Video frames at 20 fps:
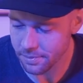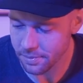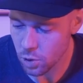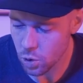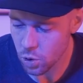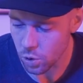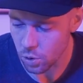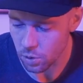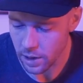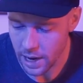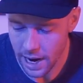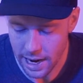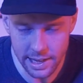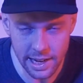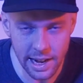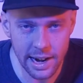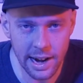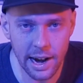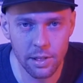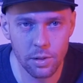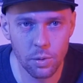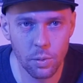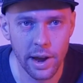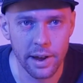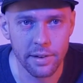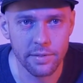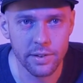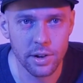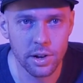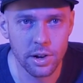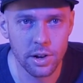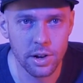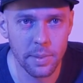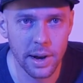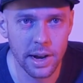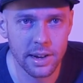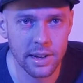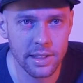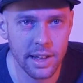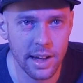Cool. Got that out of the way. Feel good
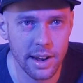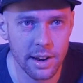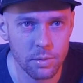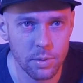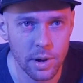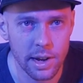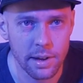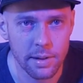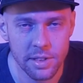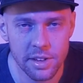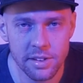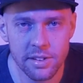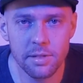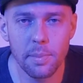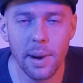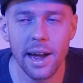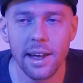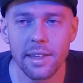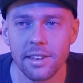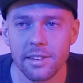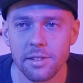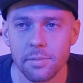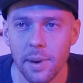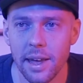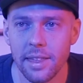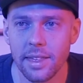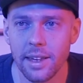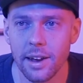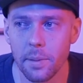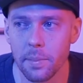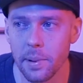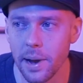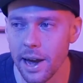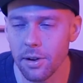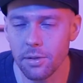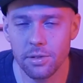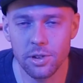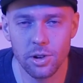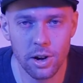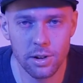about getting out of the way. This is my therapy. I
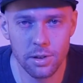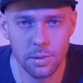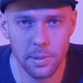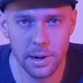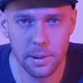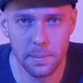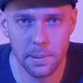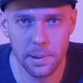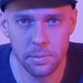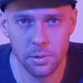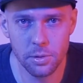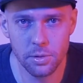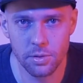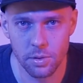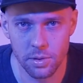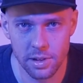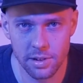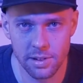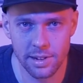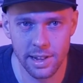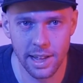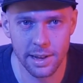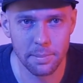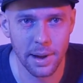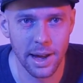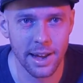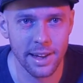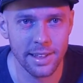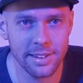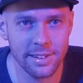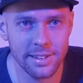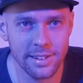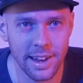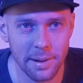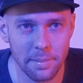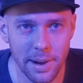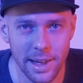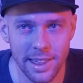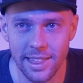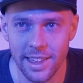don't talk to many people, so this is like my
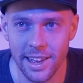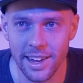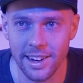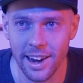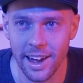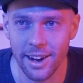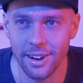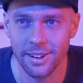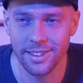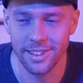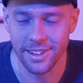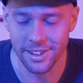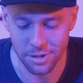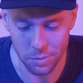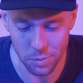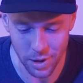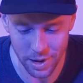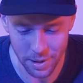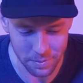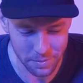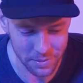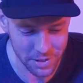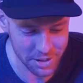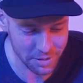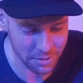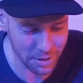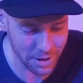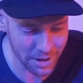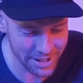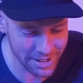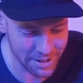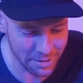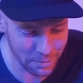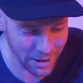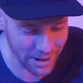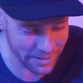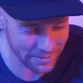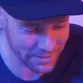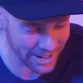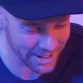thing now. This is what I'm
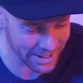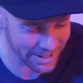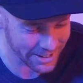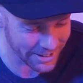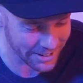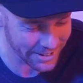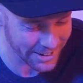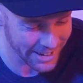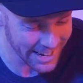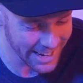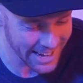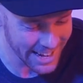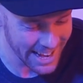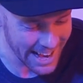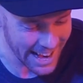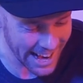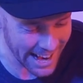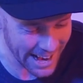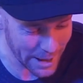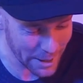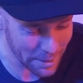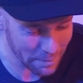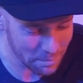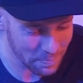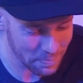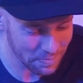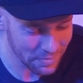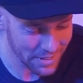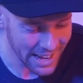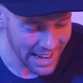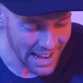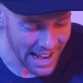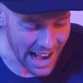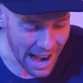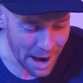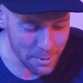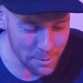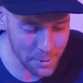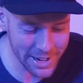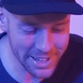going to do.
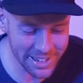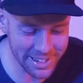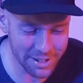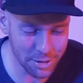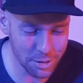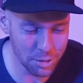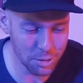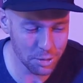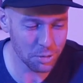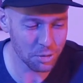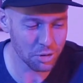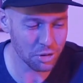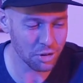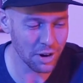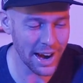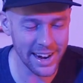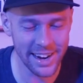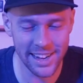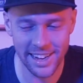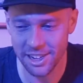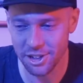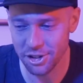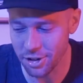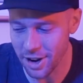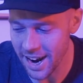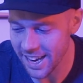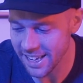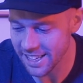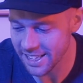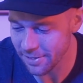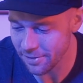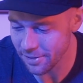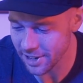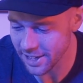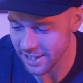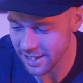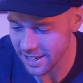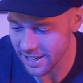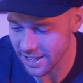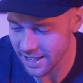I wanted to try a different